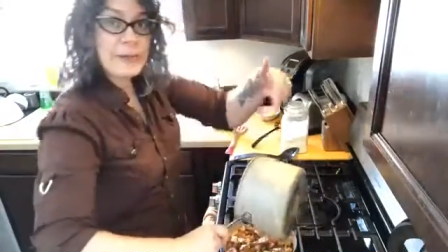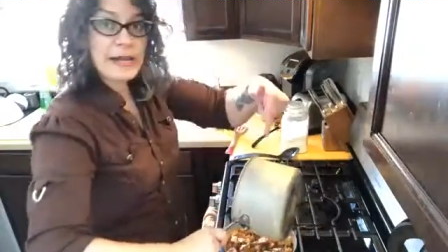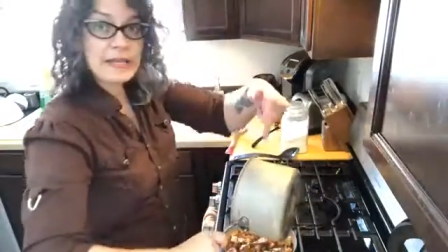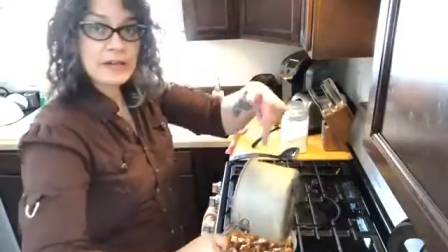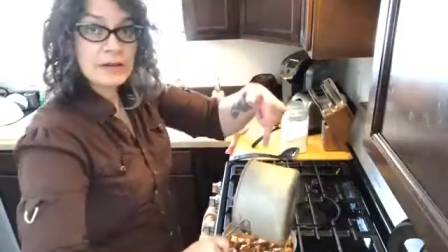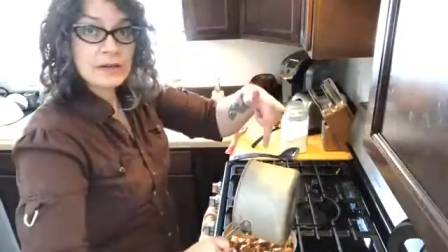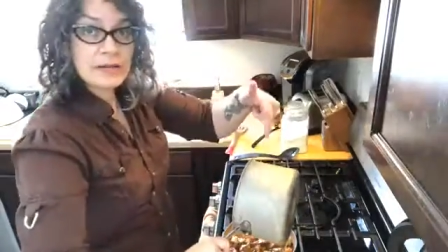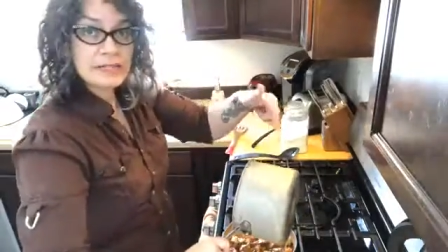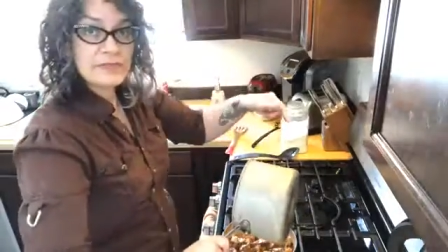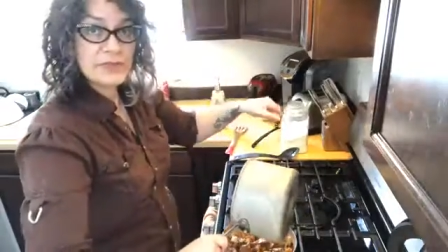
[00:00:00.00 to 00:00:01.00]
pan here
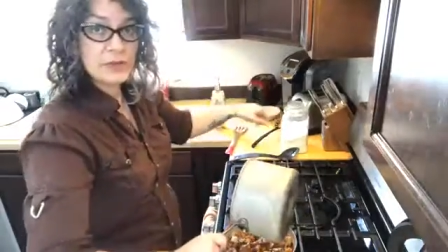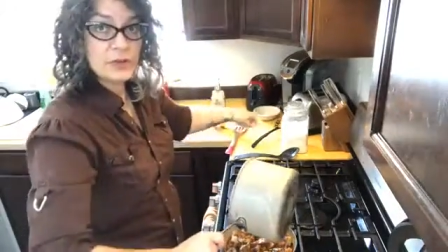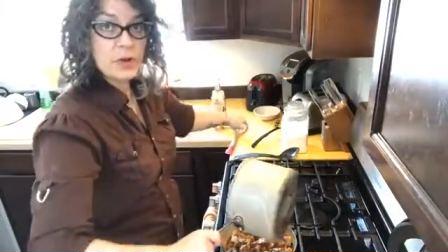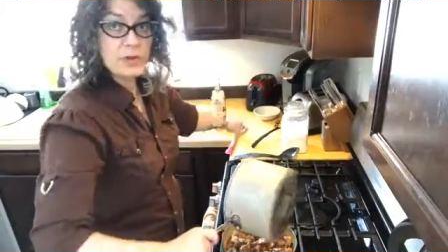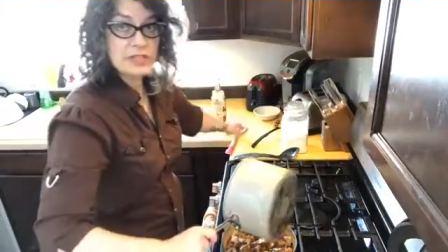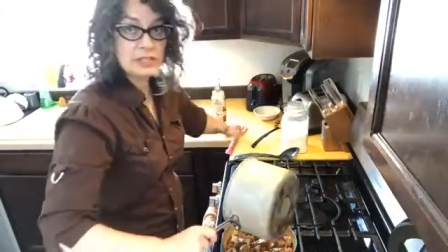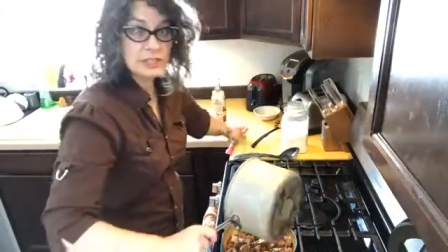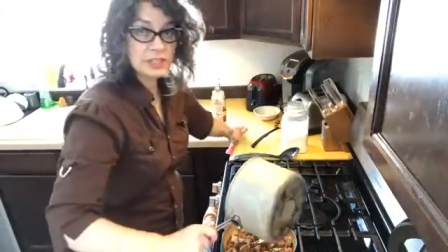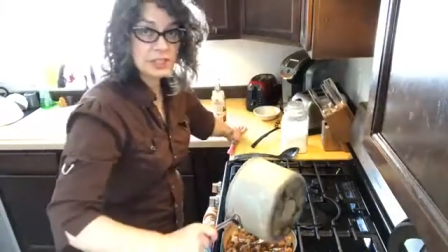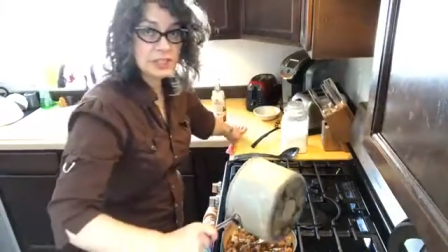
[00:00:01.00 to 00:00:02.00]
is filled with
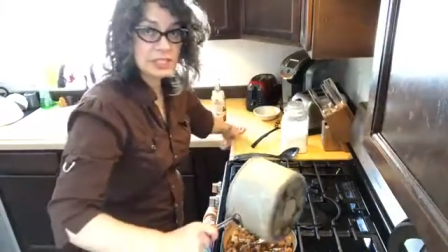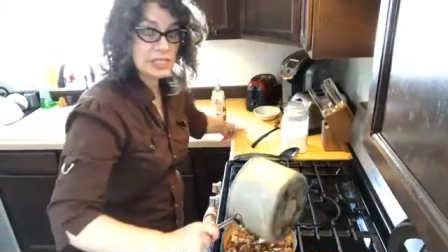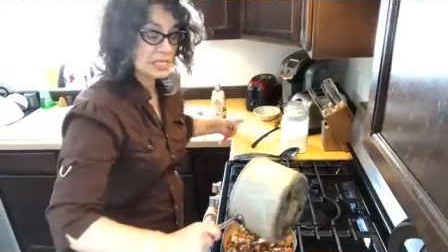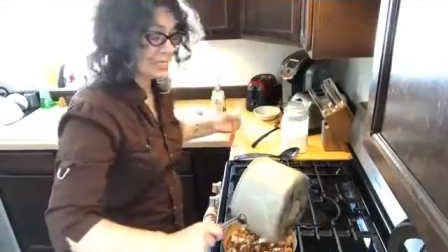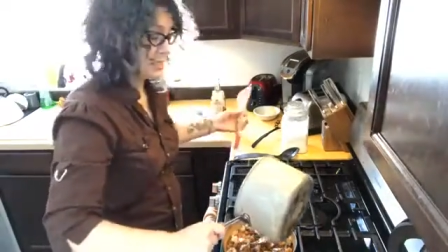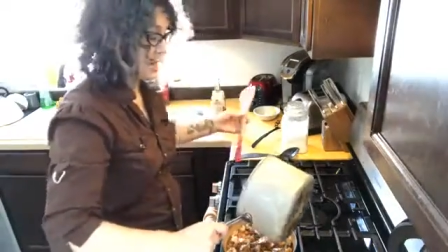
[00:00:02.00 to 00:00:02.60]
deliciousness,